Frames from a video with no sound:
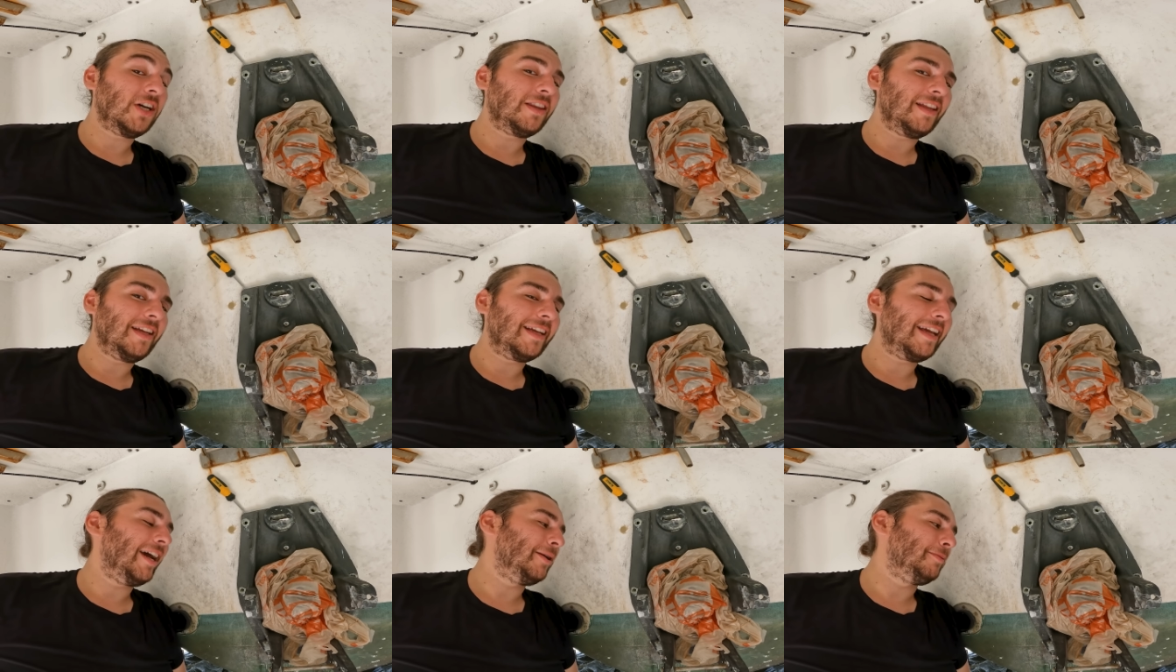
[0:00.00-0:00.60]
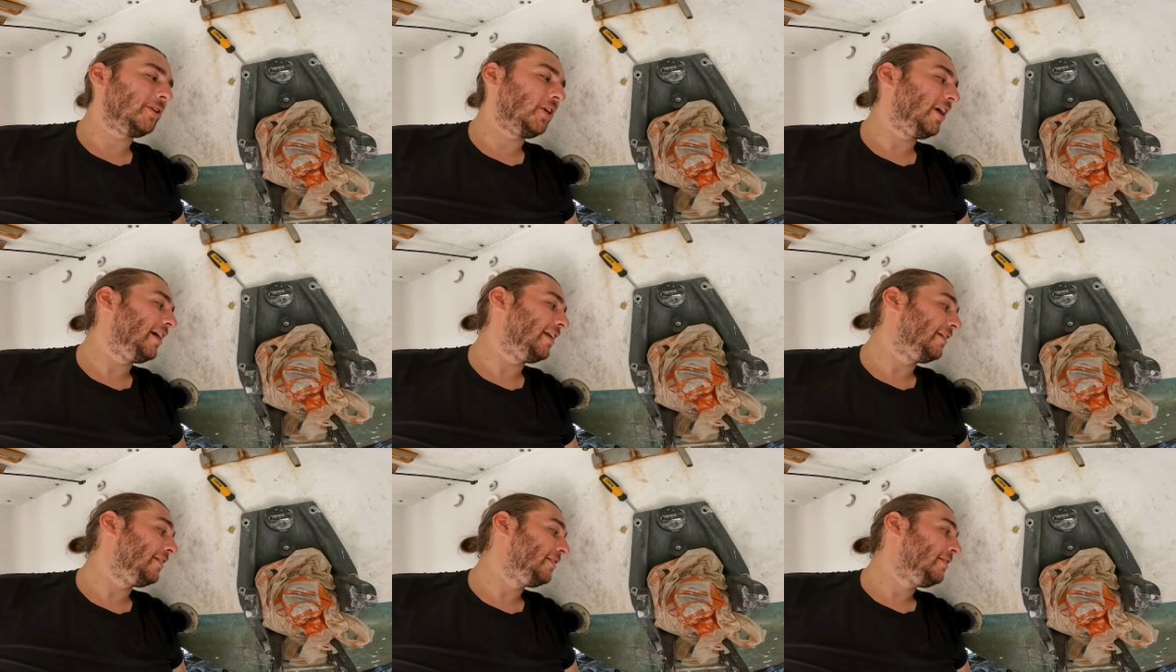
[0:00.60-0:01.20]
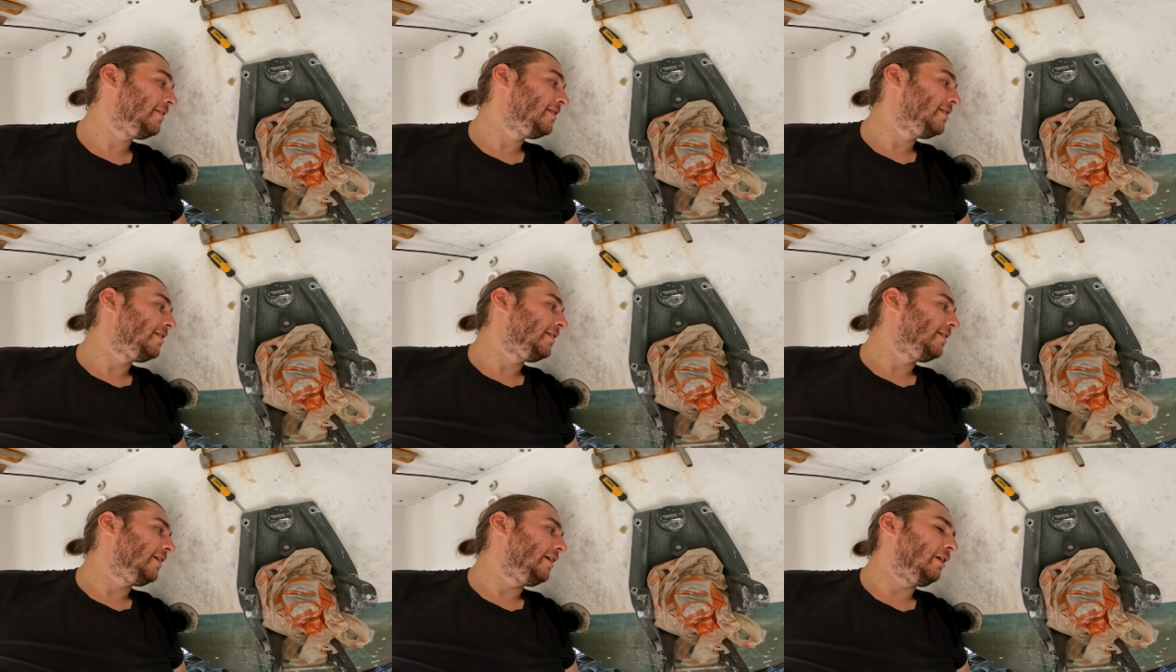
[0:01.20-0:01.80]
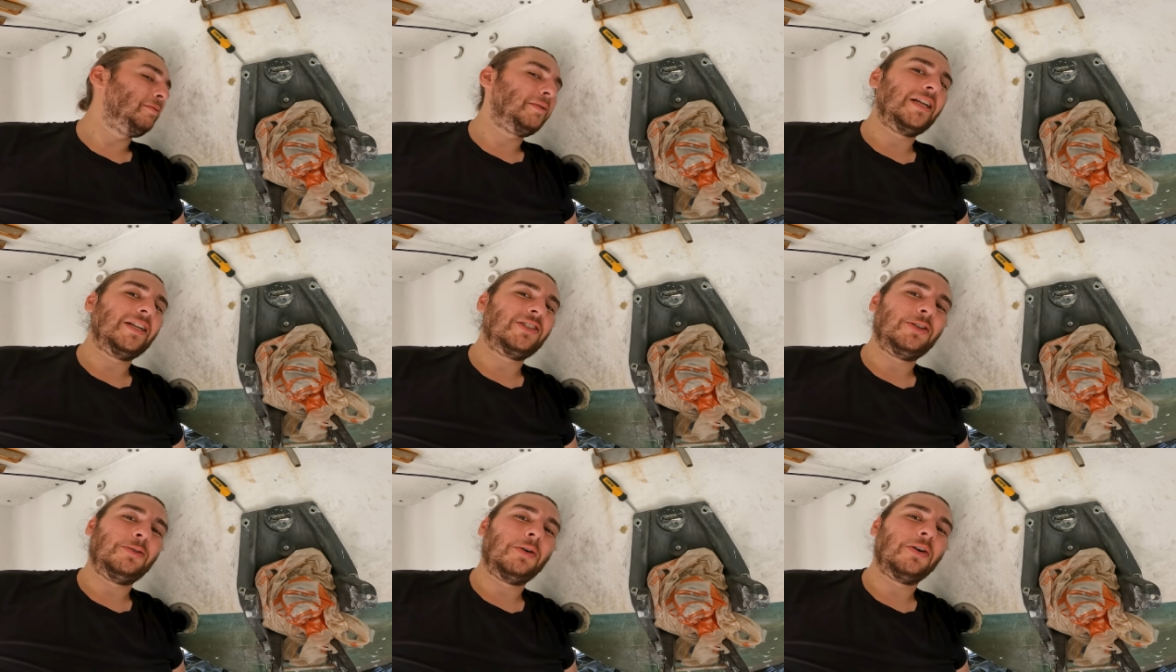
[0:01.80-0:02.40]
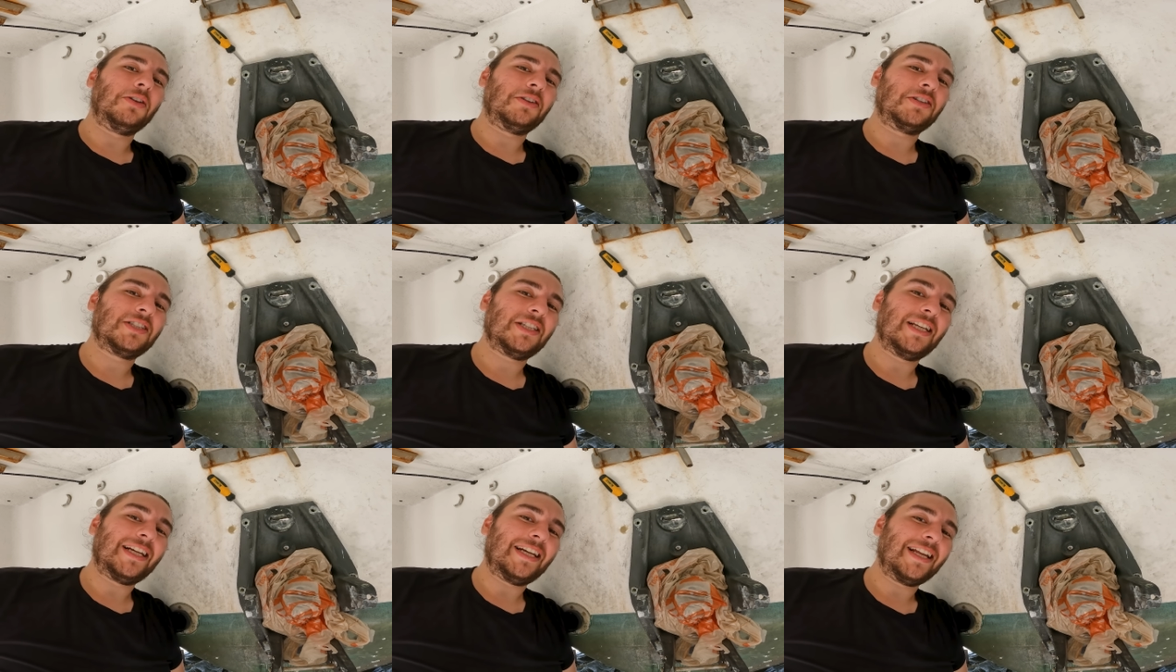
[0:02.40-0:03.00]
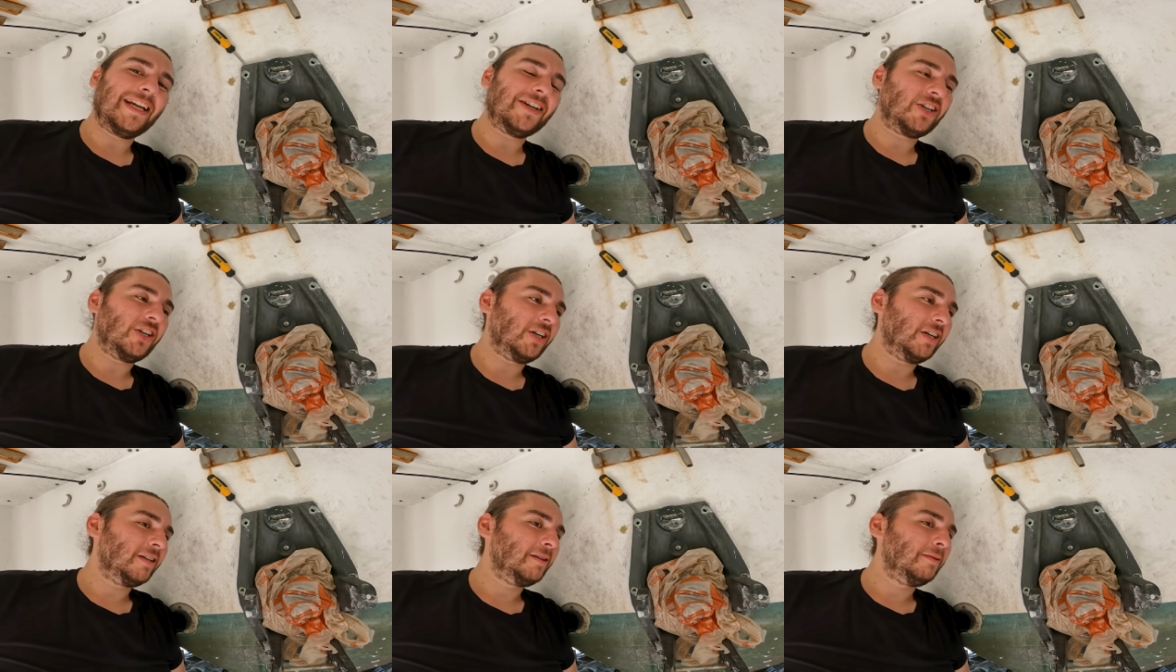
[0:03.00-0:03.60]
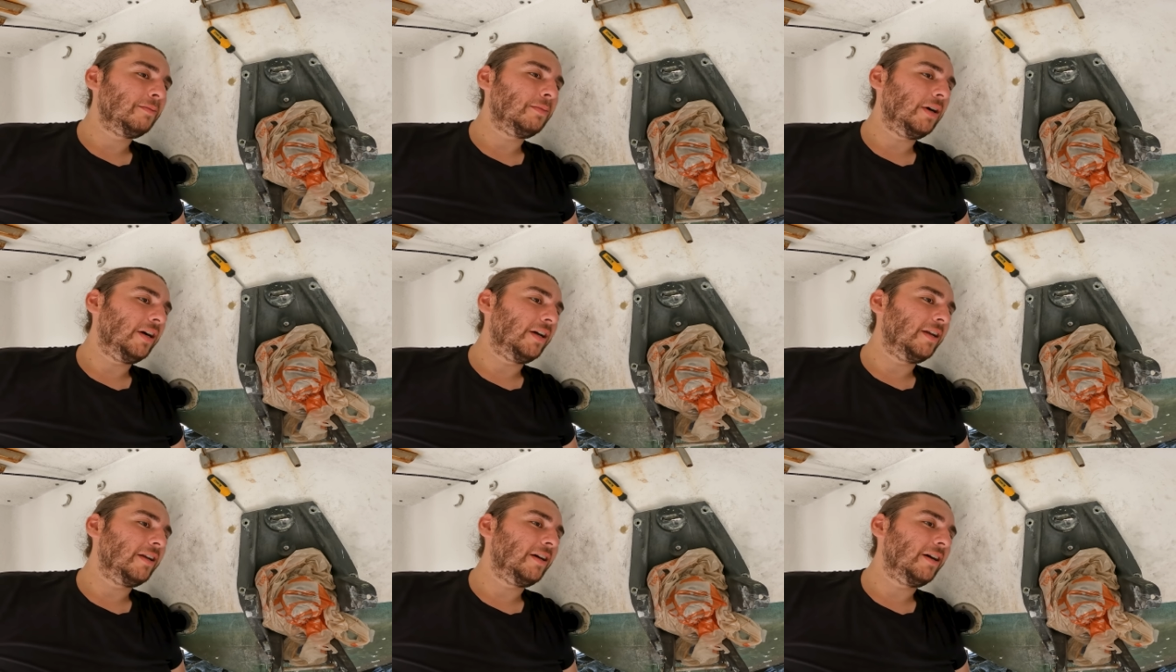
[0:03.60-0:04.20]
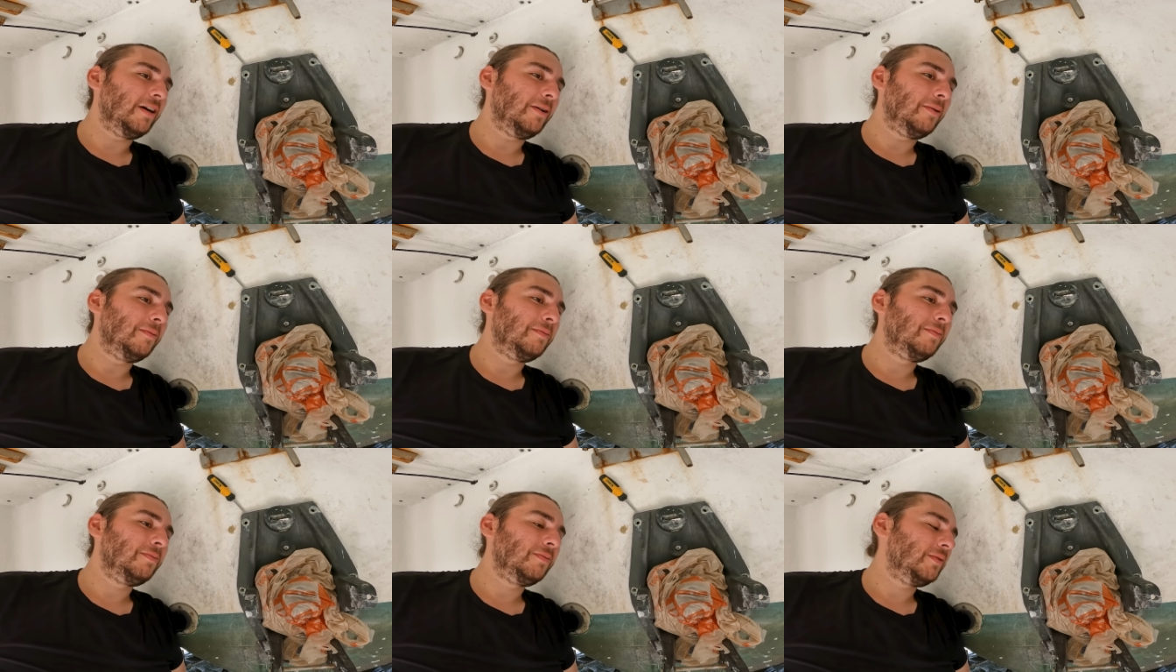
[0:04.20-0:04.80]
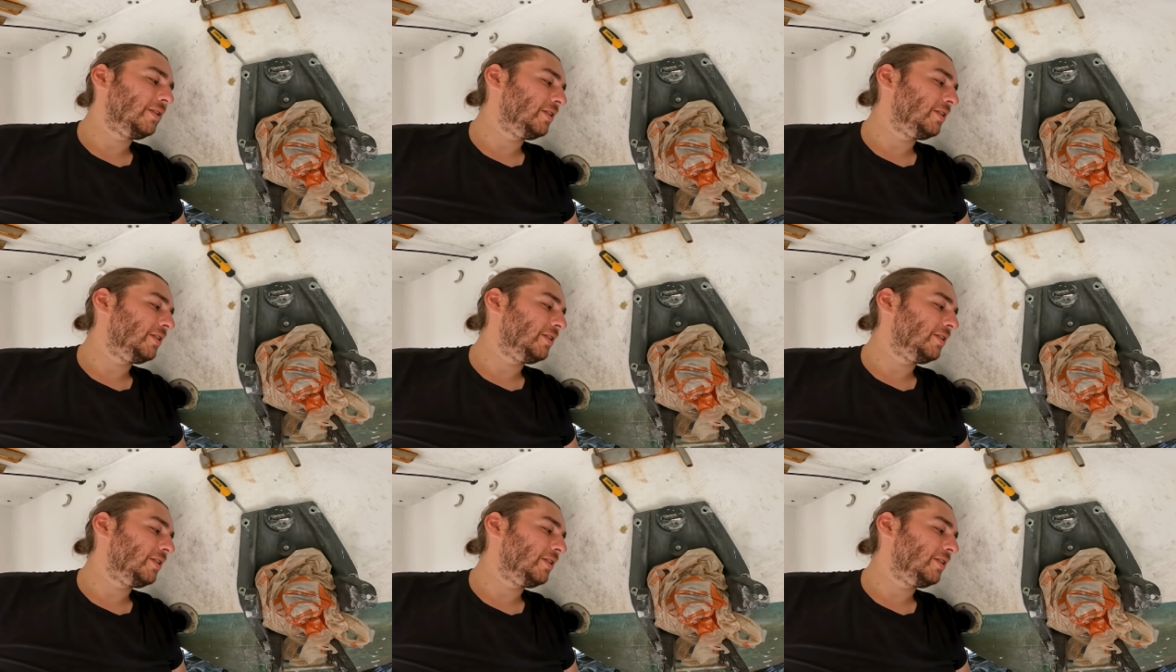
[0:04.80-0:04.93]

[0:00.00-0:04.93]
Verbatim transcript: friendly catamaran um, get two hulls sitting at anchor but um,